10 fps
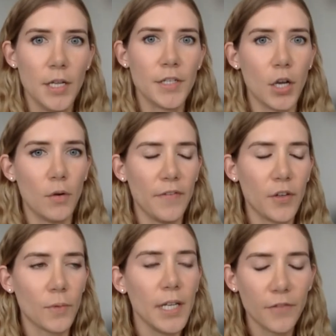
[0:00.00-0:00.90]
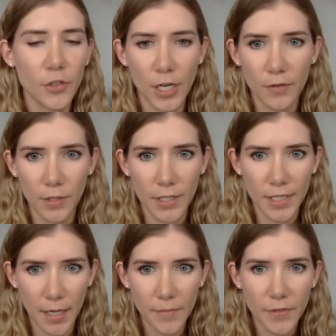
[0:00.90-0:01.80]
So if you're reading for general
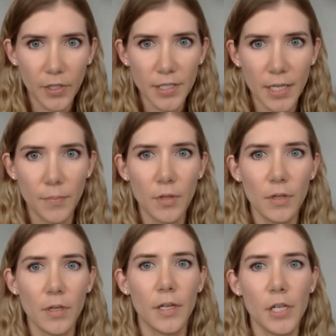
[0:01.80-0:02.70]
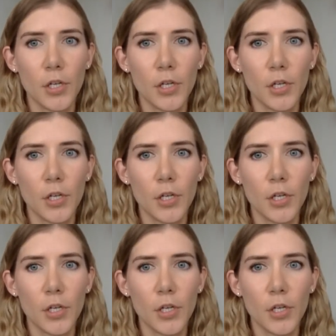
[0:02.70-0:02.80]
exams, for example,